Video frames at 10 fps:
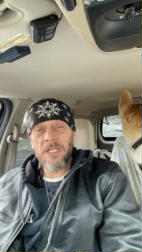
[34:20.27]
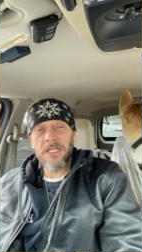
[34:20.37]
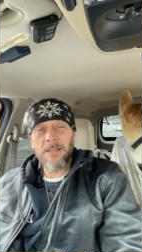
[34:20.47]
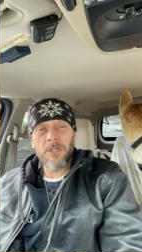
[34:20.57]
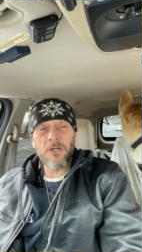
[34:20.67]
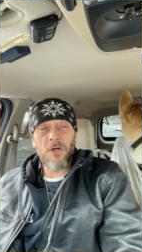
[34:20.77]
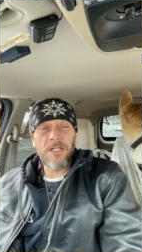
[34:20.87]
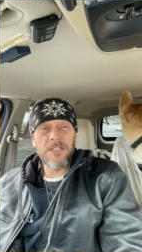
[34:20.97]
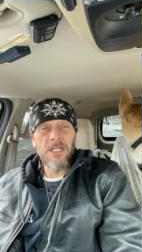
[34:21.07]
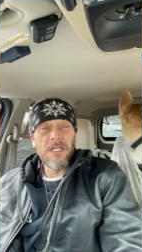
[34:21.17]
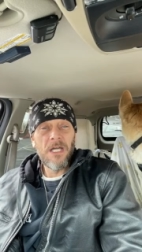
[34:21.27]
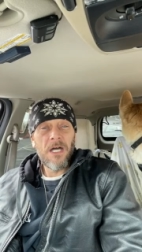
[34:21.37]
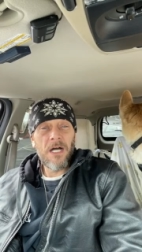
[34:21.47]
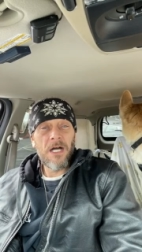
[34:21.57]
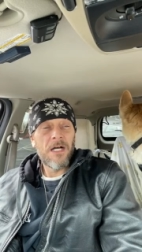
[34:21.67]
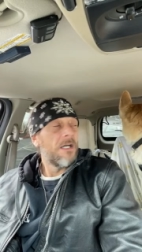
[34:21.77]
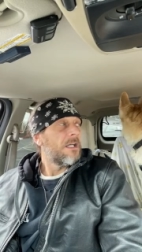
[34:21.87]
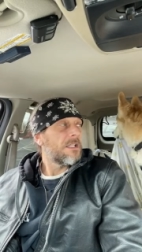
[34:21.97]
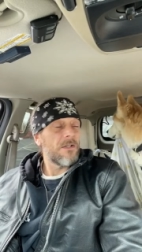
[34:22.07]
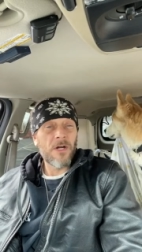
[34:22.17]
I'm gonna go ahead and
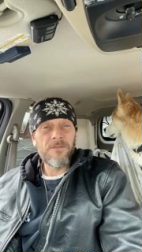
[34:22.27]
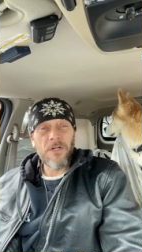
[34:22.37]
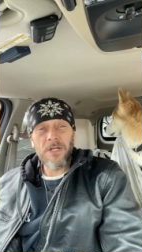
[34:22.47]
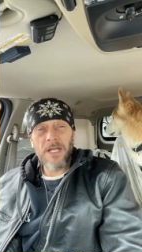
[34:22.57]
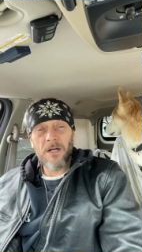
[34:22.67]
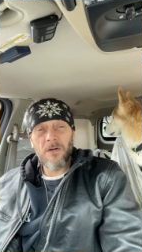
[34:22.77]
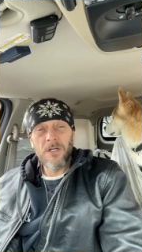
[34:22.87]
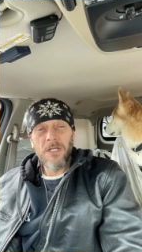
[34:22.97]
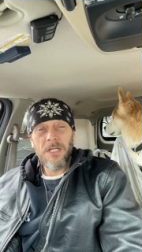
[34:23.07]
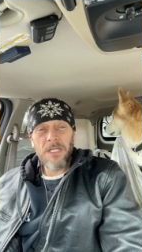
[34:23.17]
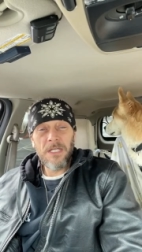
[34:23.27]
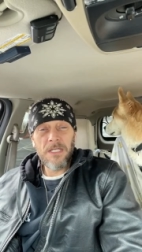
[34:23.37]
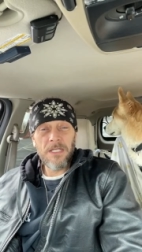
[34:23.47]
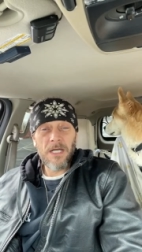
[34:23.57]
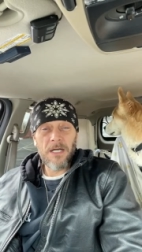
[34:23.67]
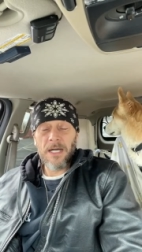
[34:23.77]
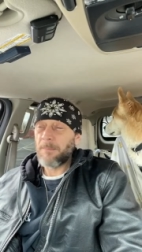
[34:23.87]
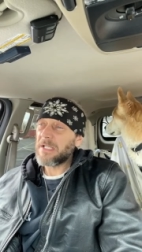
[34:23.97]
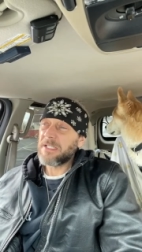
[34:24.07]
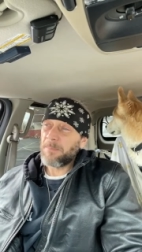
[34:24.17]
get off here now, and I
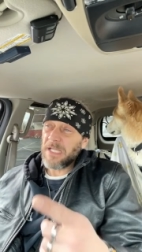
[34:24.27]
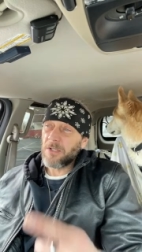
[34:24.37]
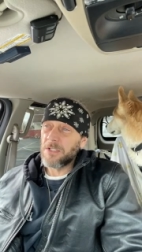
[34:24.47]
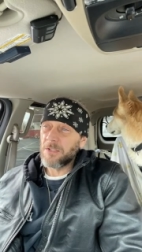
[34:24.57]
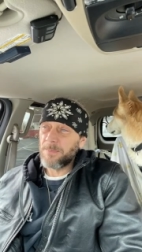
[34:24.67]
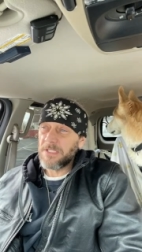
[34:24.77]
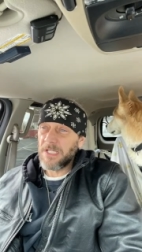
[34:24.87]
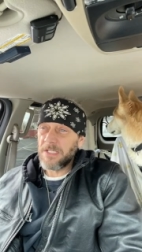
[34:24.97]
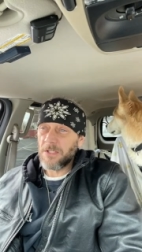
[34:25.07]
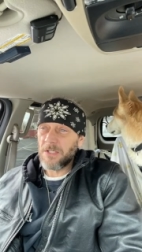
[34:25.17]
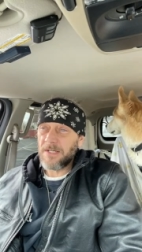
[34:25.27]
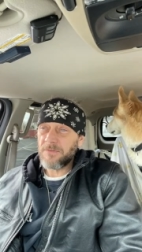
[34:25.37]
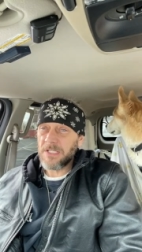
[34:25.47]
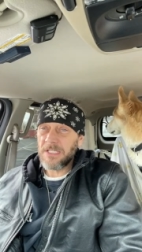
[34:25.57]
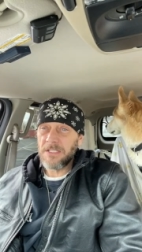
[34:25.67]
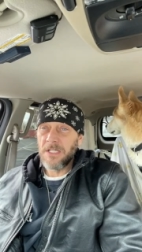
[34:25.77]
might get back on a little bit later after I get